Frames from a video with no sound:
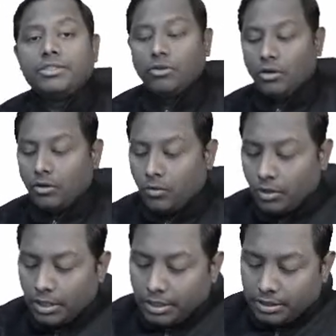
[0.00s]
You all know
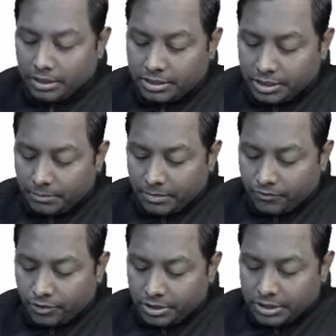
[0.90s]
the treatment
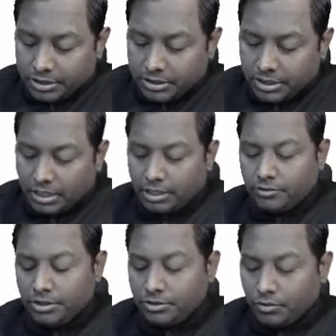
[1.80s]
for this
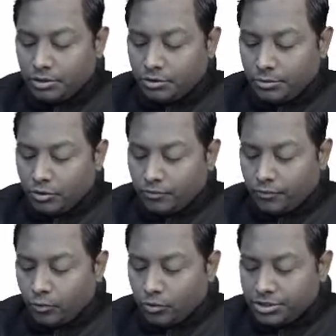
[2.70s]
scenario is going to be your
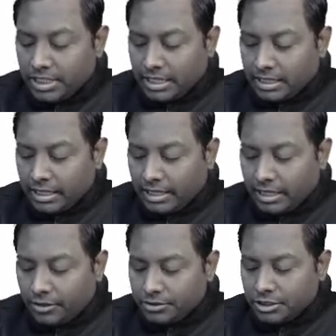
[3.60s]
forced alkaline
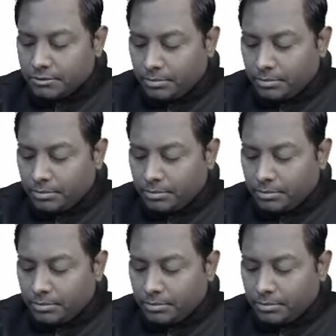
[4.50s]
diuresis.